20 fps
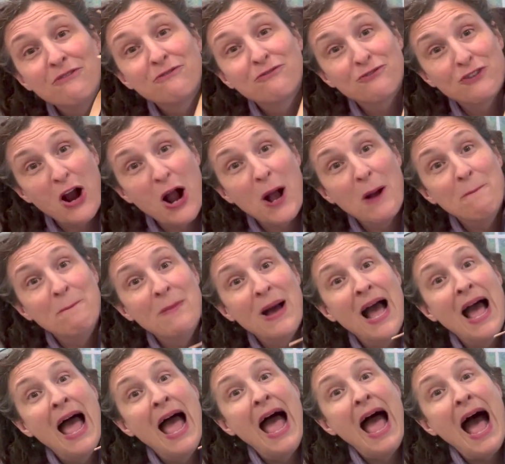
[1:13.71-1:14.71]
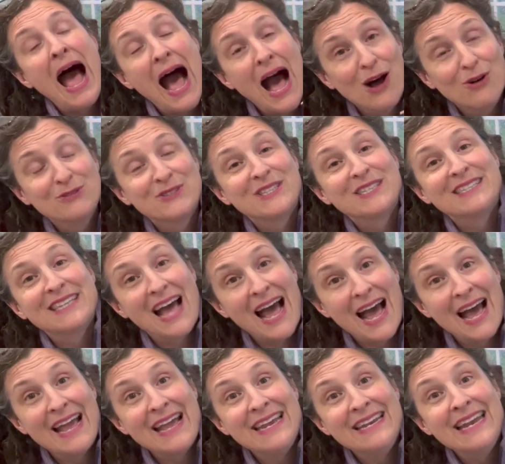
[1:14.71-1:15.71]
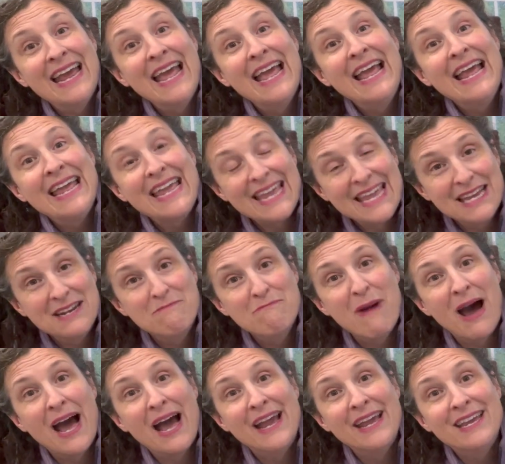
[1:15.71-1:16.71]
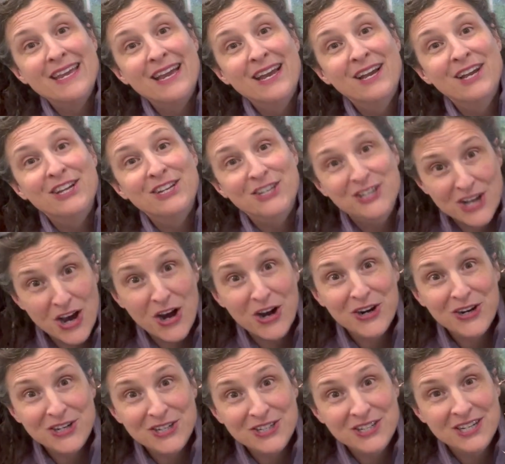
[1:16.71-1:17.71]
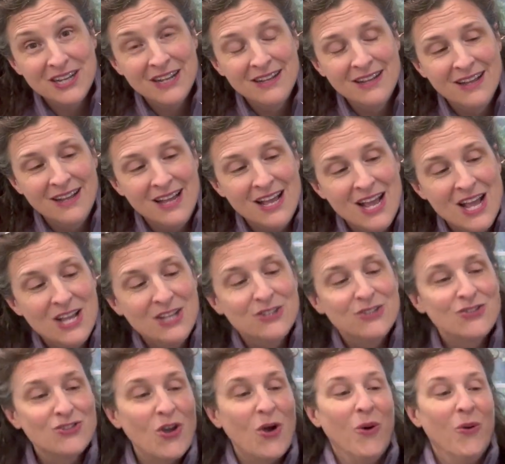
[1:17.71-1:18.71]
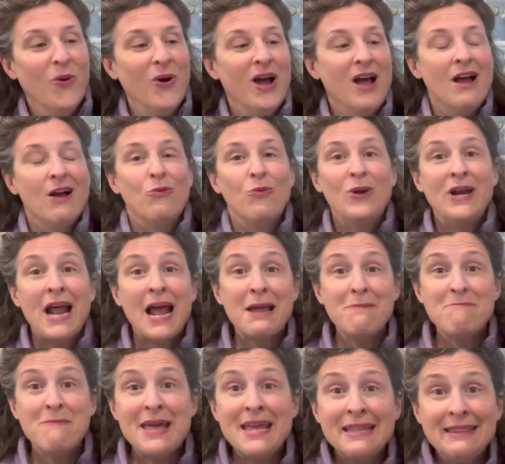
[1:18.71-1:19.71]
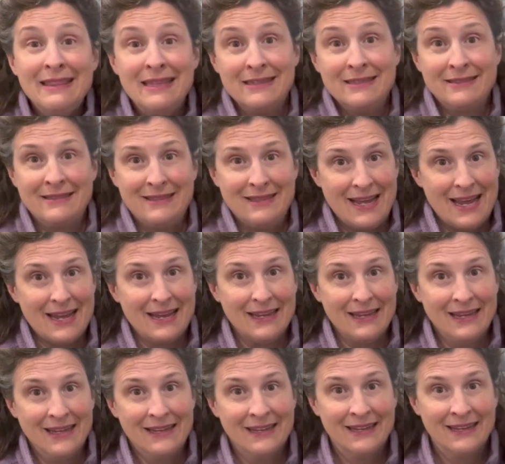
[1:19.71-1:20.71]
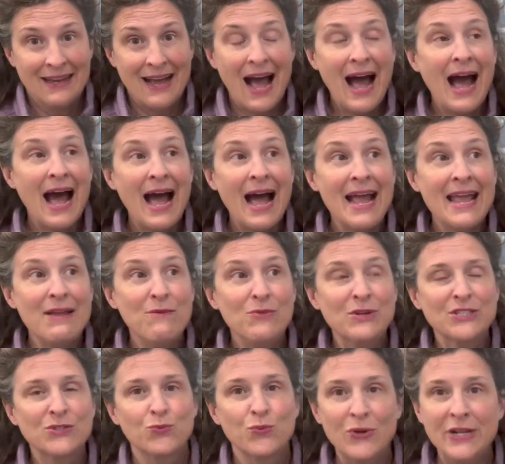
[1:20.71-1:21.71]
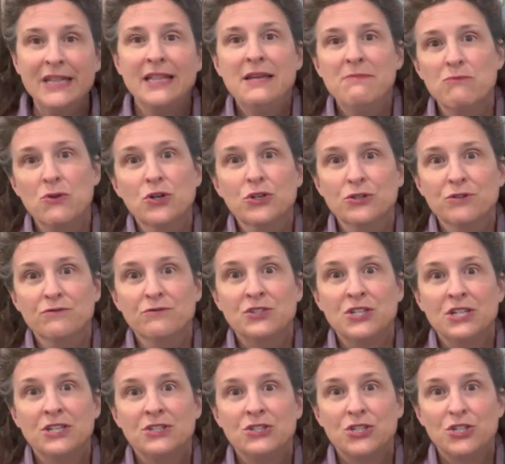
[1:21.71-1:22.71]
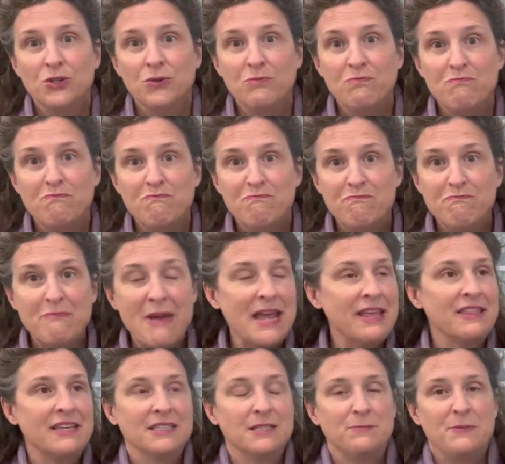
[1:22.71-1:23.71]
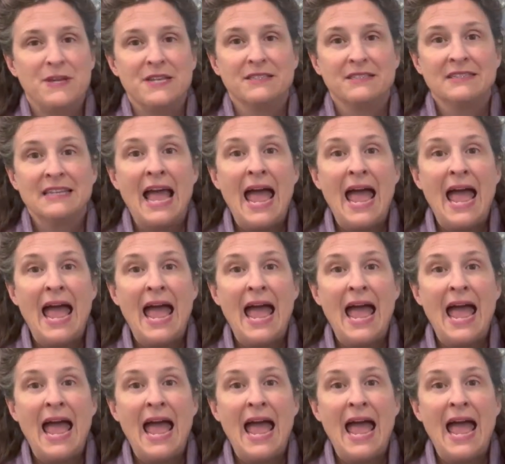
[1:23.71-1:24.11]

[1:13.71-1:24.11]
from outside in my yard. So when I made this thing, I was really moved to make this piece.